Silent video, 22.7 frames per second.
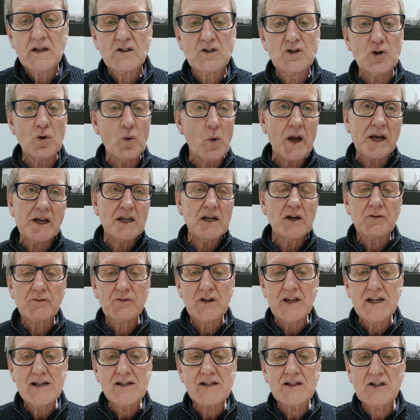Do any of
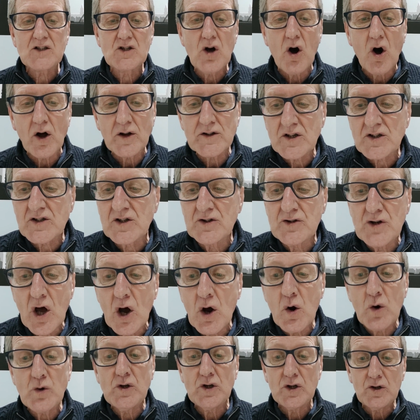these gods
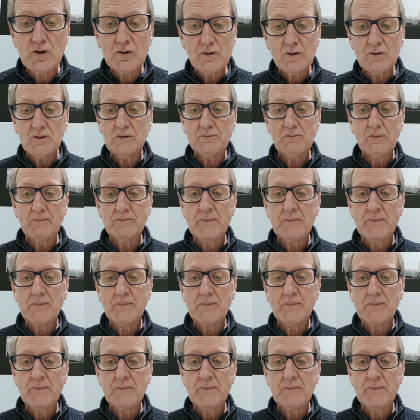know you?